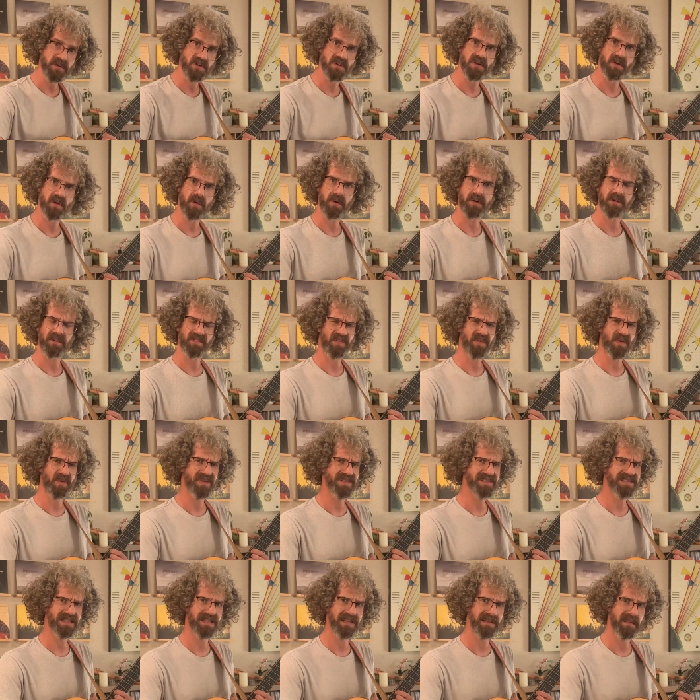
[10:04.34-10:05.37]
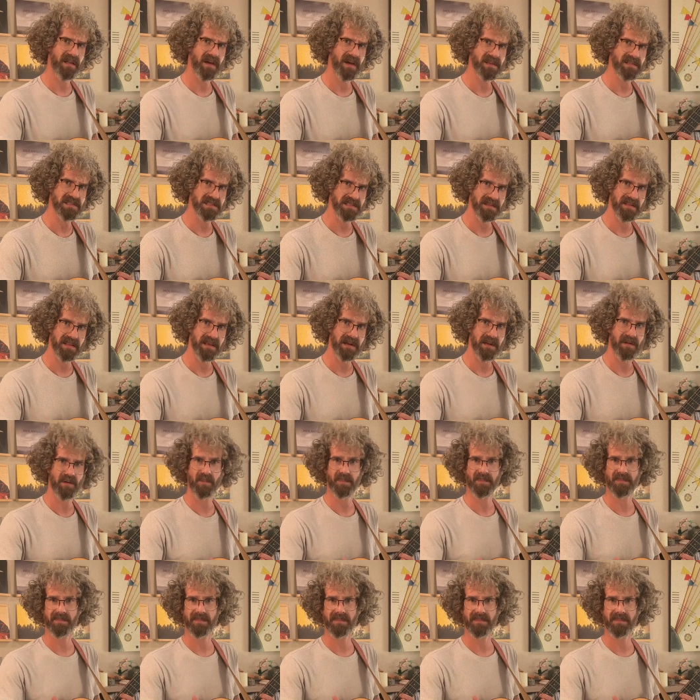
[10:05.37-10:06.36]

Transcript: G chord. It's so easy to get lost in that, I hope,